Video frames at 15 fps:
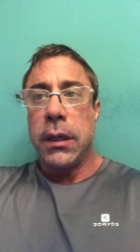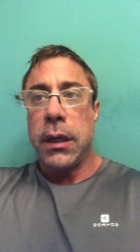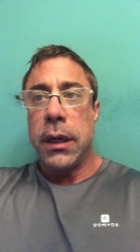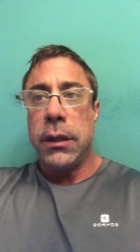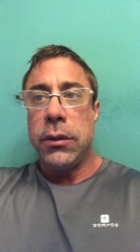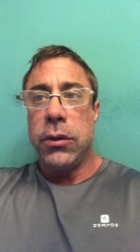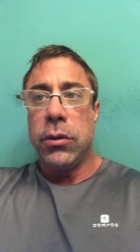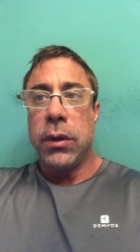
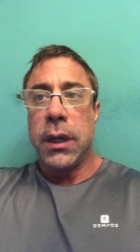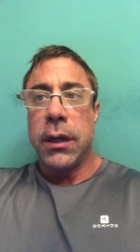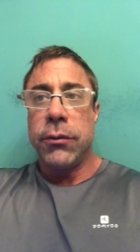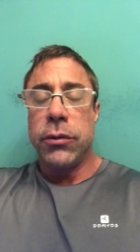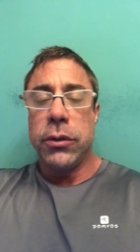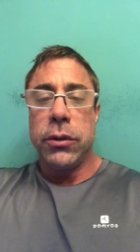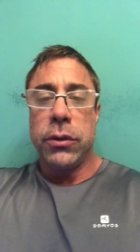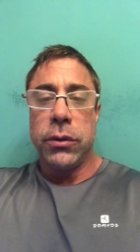I do
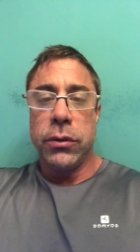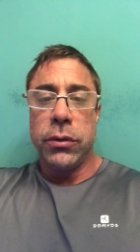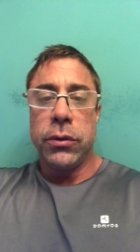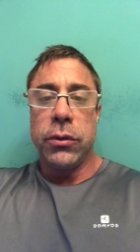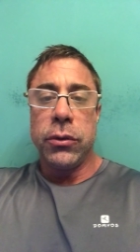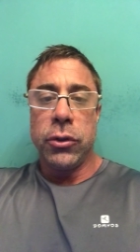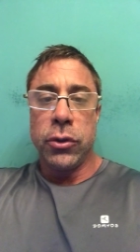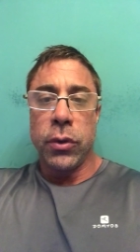have
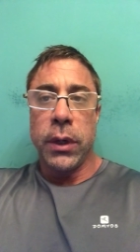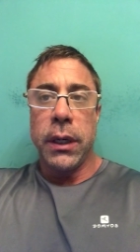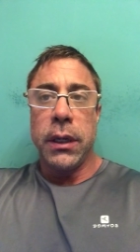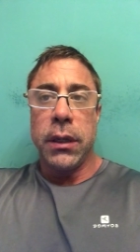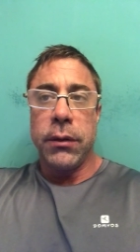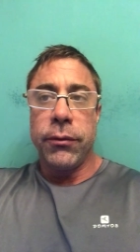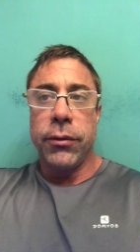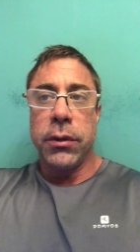reduced joint
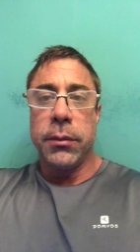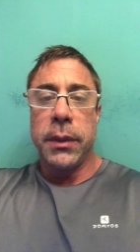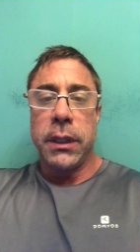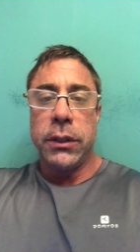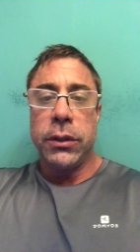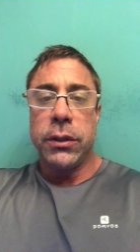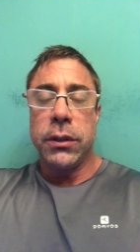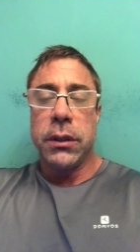
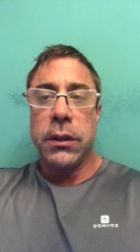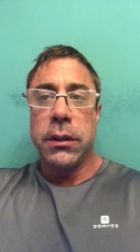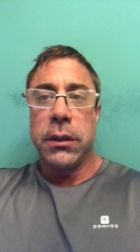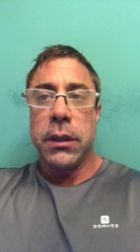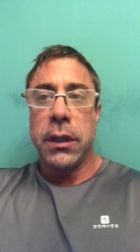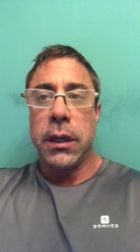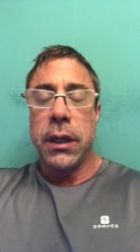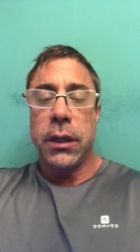inflammation,
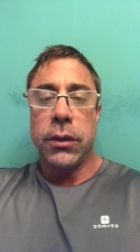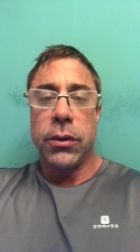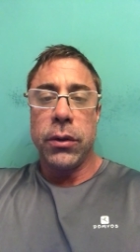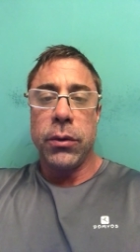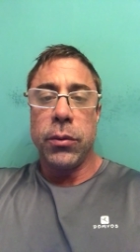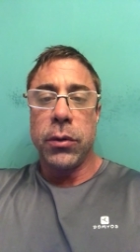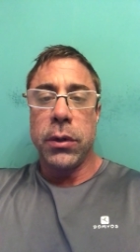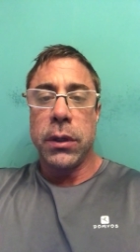and I
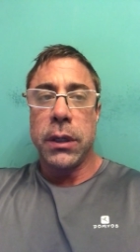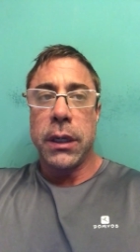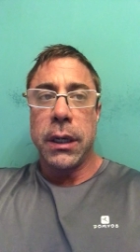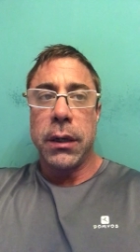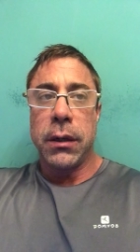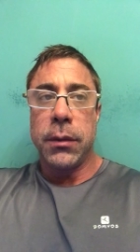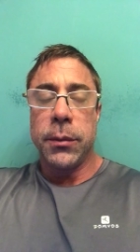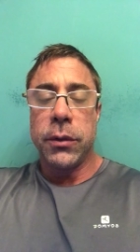could work
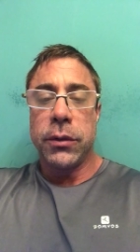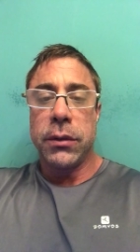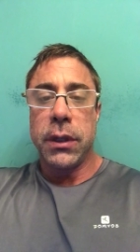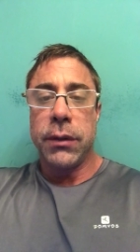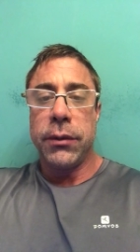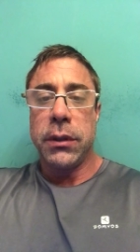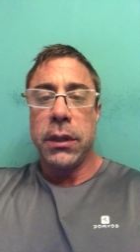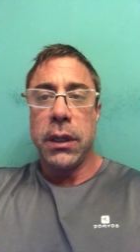out almost
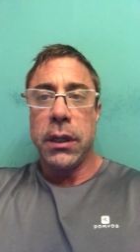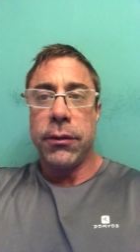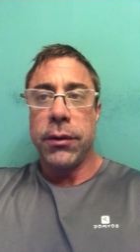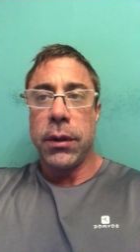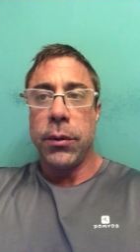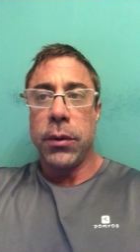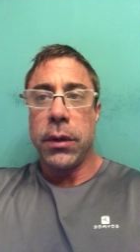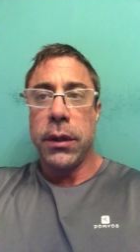every day if
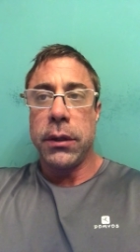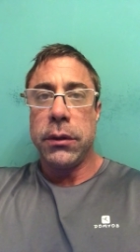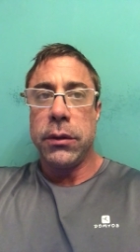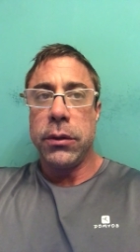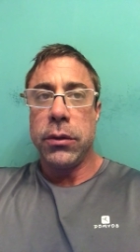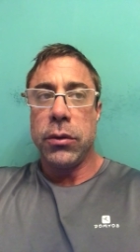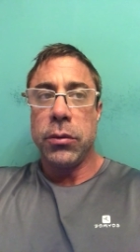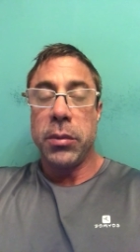I wanted
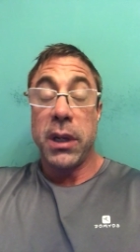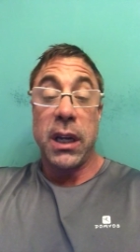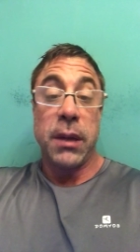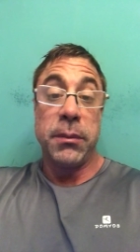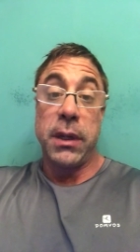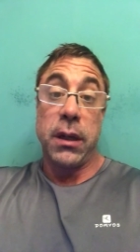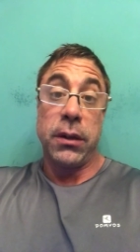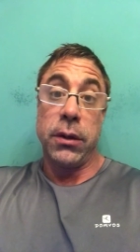to, but
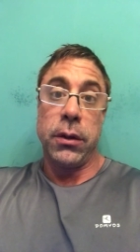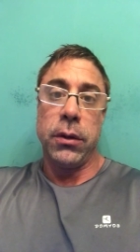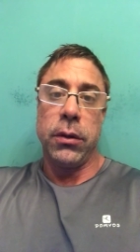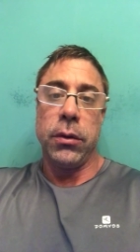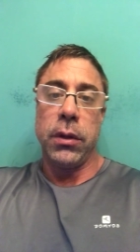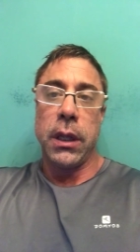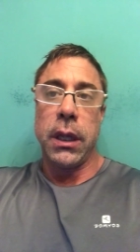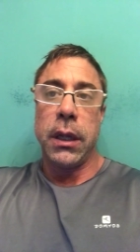I'm not going to
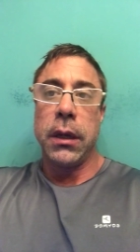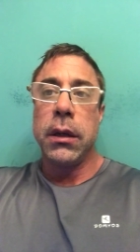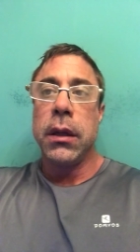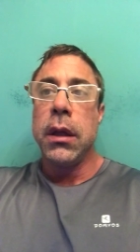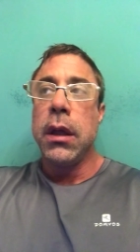do that.